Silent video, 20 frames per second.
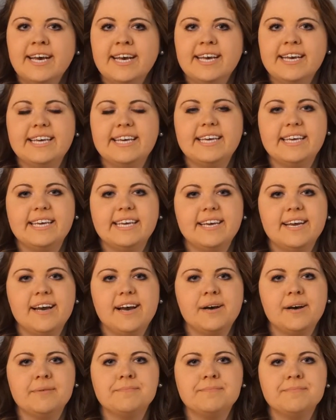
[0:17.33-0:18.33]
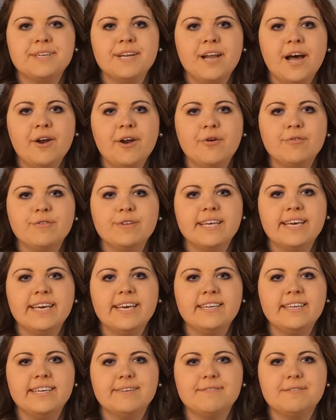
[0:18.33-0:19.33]
he um, not
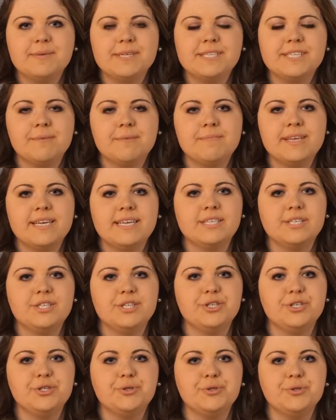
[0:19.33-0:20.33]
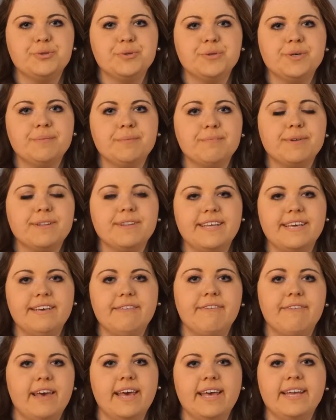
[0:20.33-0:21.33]
only gives me something to
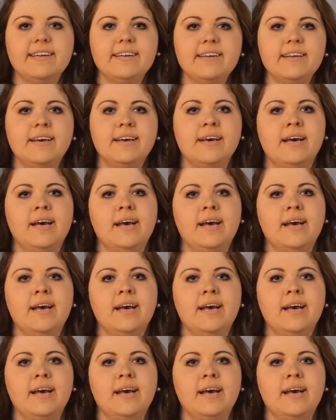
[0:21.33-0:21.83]
believe in,